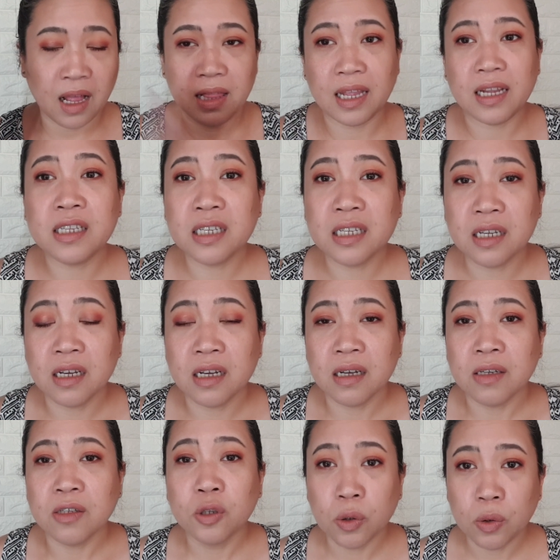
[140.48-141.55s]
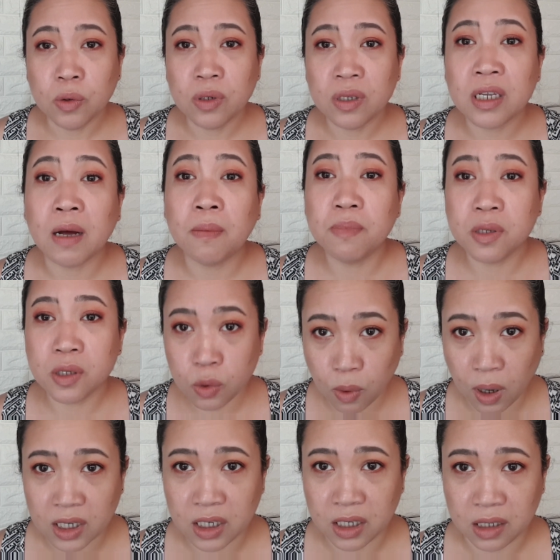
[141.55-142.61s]
Let's do some
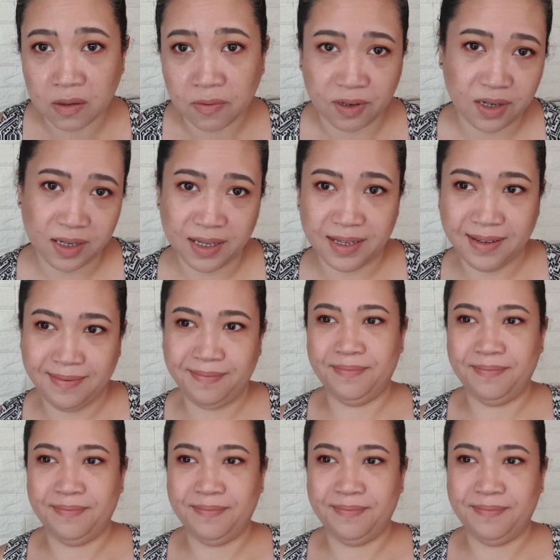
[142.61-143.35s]
swatches first.